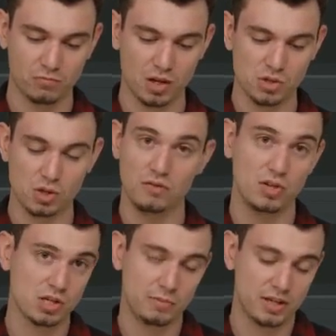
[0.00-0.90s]
So
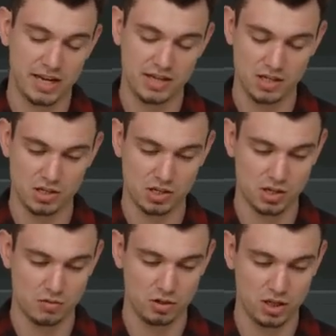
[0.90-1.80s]
giving something an ID
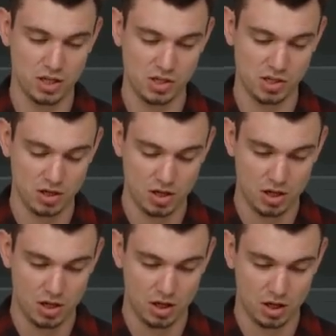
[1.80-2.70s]
is really easy.
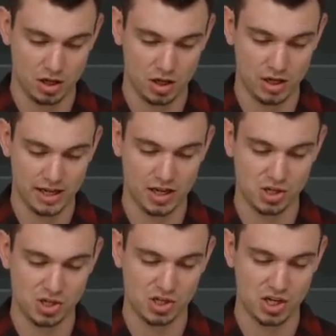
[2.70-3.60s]
I can
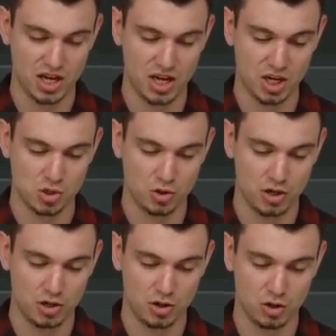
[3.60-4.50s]
just say
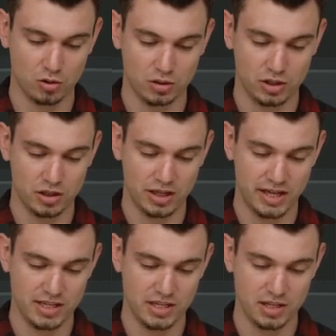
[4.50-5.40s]

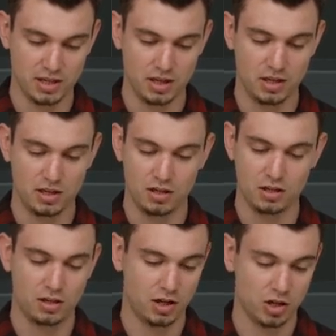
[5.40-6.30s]
Android:ID.
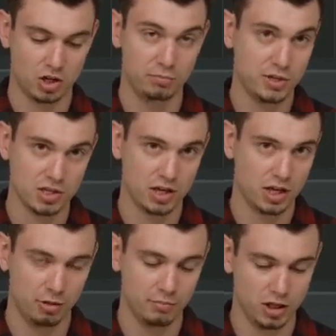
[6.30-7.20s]
Autocomplete's going to
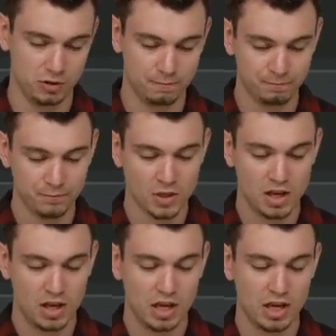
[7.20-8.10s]
help me out.
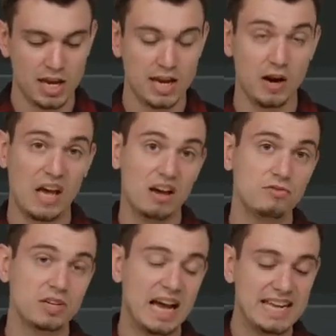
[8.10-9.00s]
And now
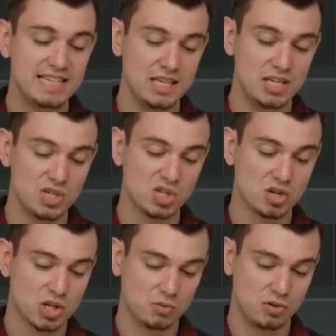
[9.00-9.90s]
every ID
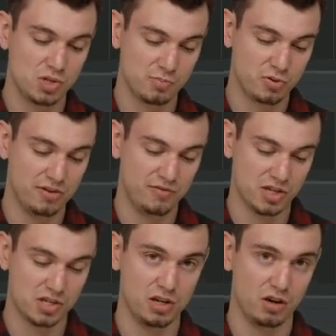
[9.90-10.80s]
starts with this
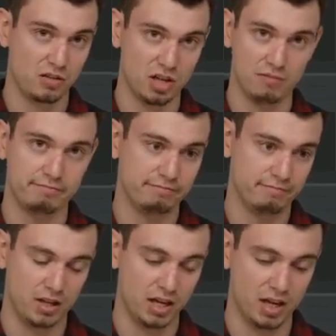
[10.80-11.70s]
prefix here that,
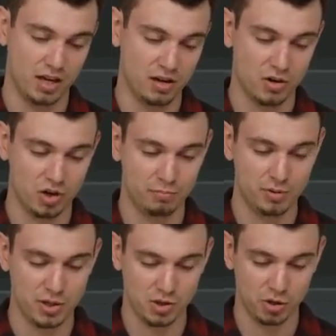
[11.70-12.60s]
again,
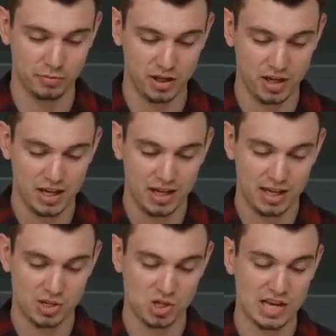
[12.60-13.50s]
autocomplete told me.
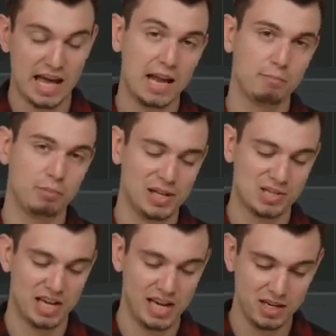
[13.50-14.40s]
It says
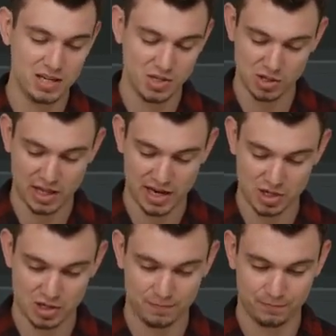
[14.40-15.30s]

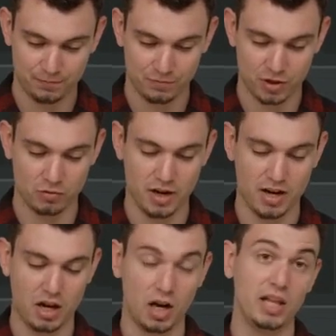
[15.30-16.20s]
@+ID/. Great.
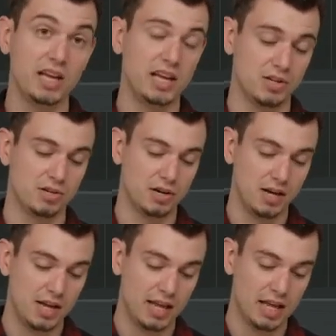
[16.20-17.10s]
I'll hit enter,
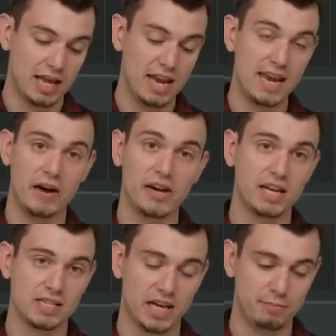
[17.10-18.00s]
and now I
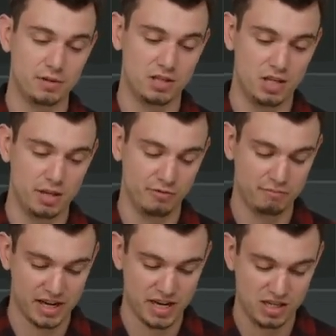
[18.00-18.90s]
can type in the name of
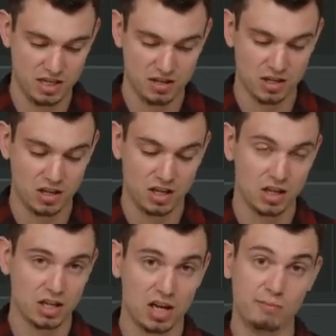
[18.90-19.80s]
my ID.
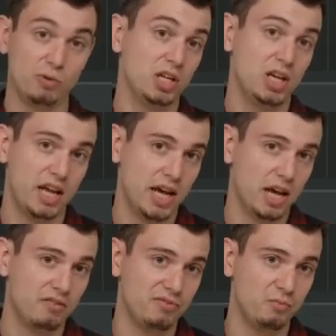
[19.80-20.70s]
I'm only going to
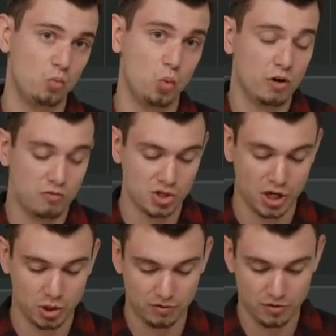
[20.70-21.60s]
have one
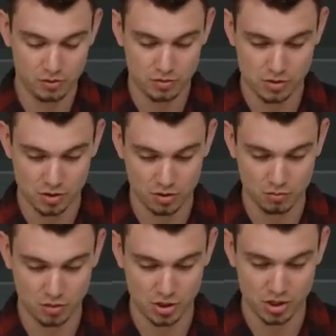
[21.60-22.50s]
Recycler View, so
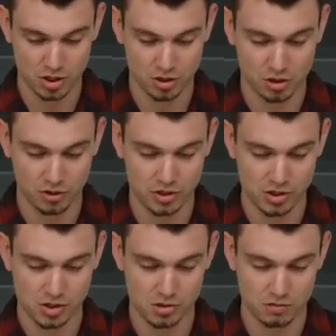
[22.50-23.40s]
we're just going to call
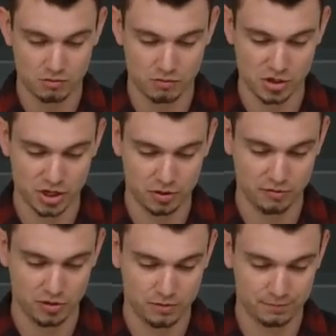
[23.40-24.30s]
this Recycler
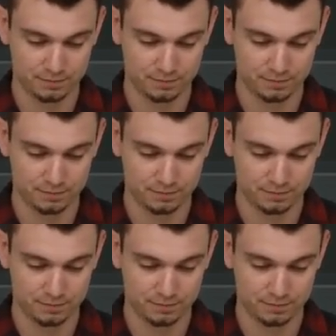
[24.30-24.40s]
View.